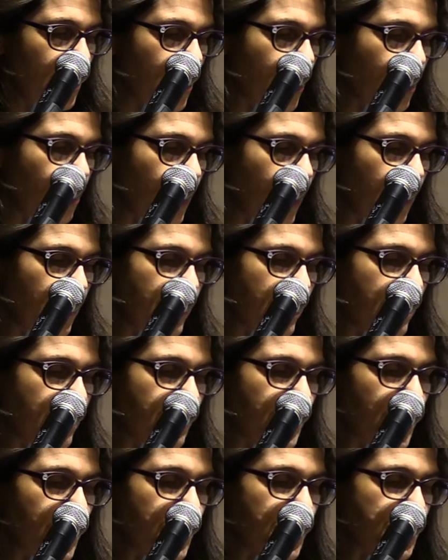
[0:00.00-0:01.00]
Quote,
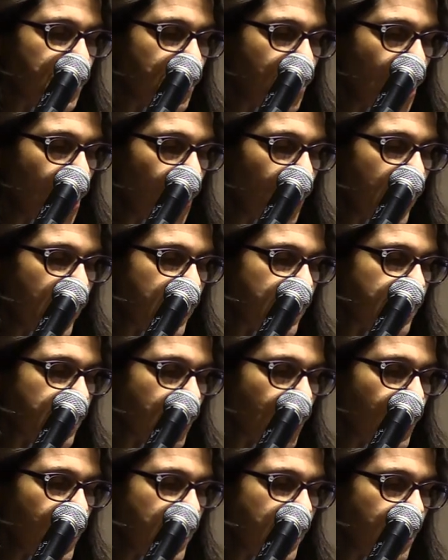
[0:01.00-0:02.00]
there is no
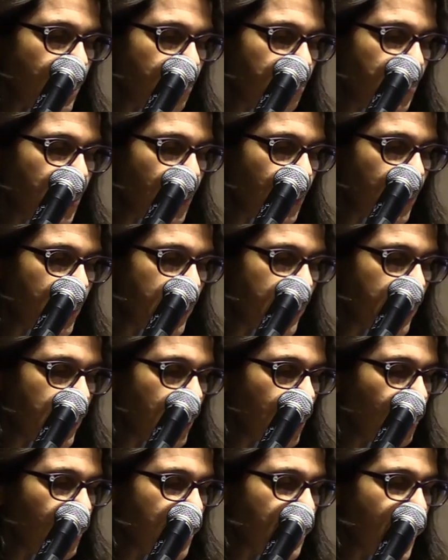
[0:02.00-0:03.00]
exquisite
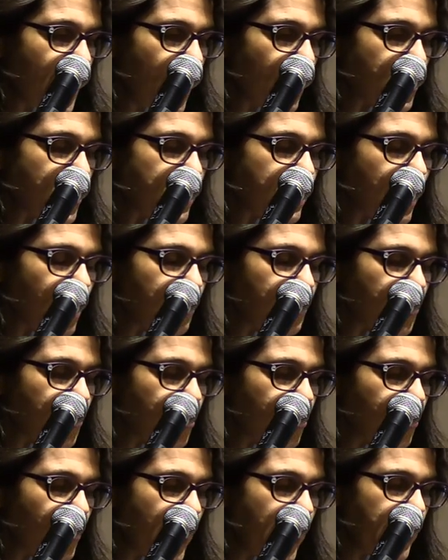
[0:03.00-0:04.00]
beauty without some
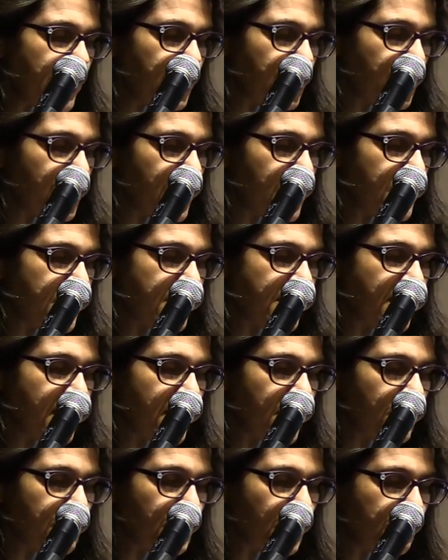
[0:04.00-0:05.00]
strangeness
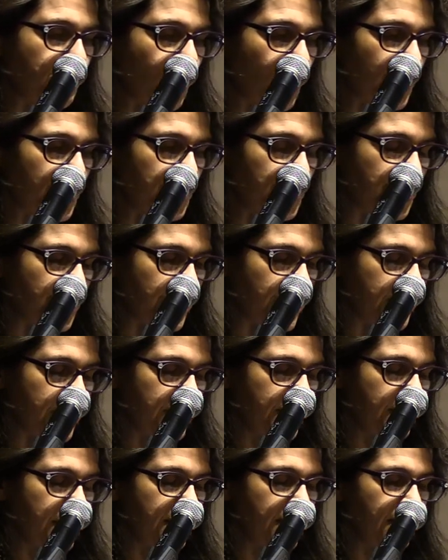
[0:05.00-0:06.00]
in the
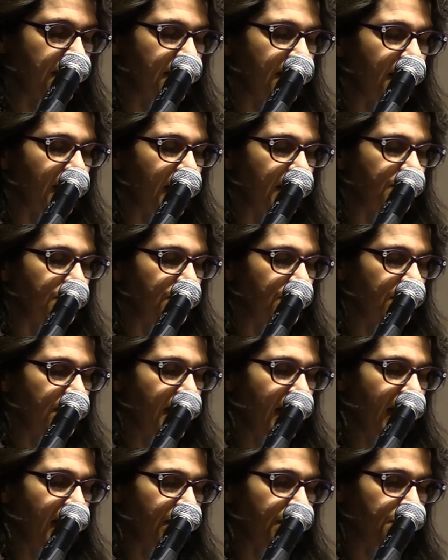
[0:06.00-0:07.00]
proportion. Edgar
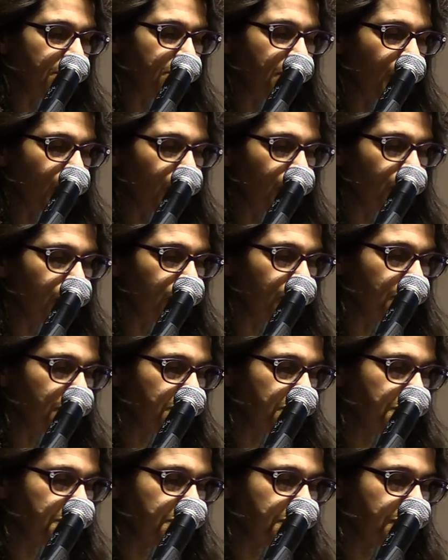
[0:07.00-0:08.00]
Allan Poe.
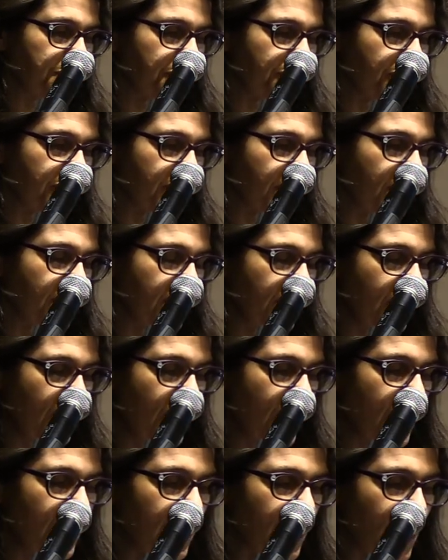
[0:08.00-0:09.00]

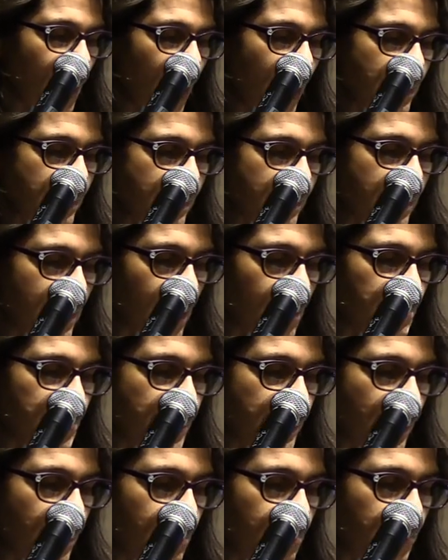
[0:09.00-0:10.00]

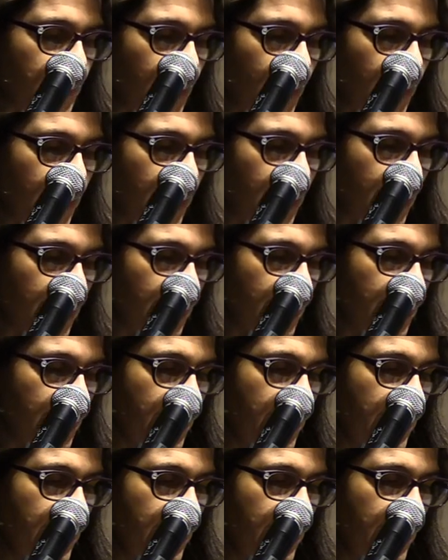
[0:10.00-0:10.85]
Concepts blur.